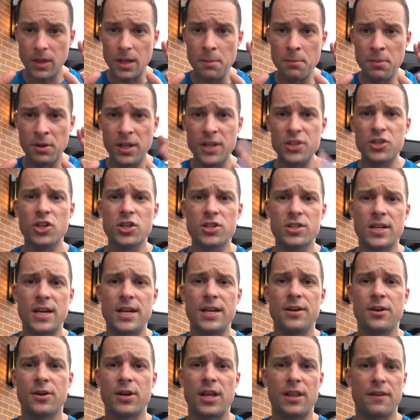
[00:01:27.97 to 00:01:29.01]
But let's just
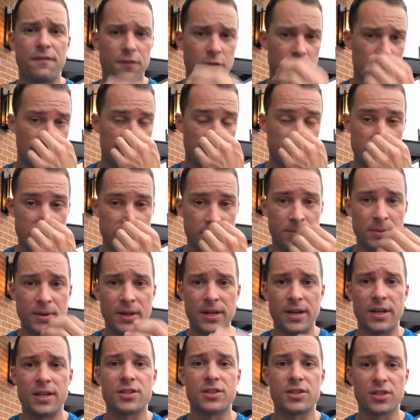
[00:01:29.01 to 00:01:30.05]
say, okay, the first reason
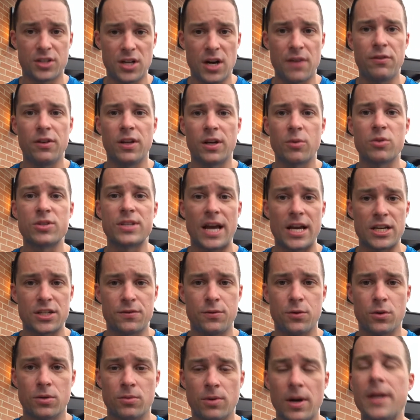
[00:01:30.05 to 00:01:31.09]
because the cover letter was asked
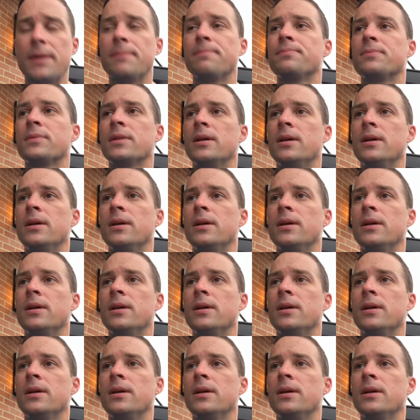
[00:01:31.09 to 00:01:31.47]
for, right?